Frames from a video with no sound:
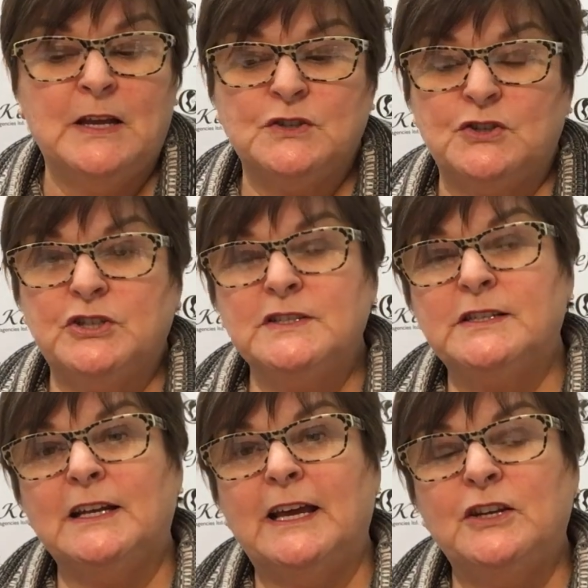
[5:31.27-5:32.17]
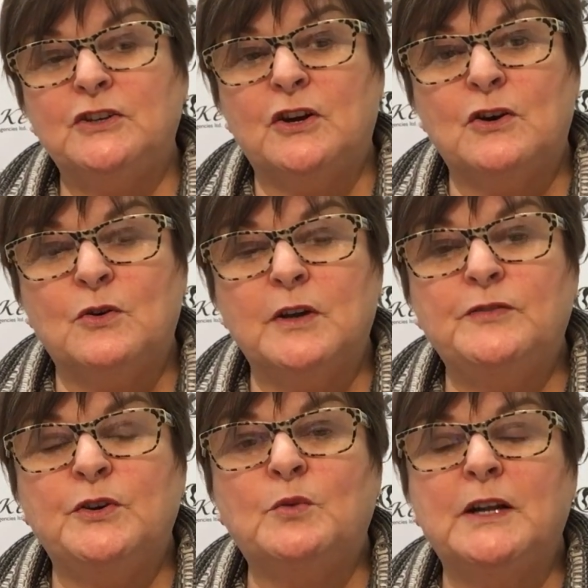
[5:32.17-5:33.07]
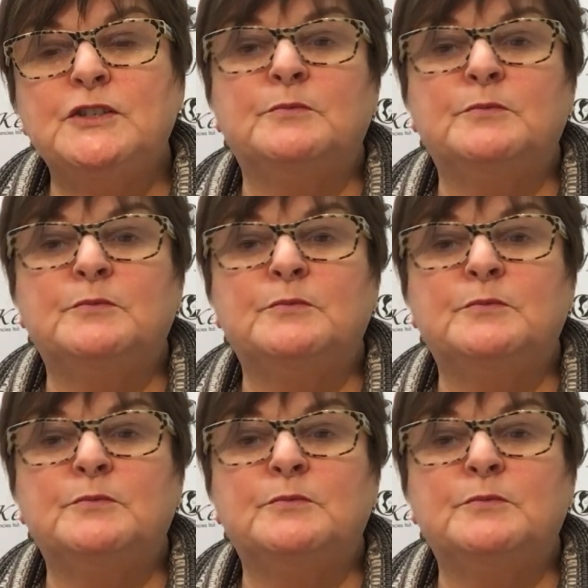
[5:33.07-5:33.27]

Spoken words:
So just to let you know, if you want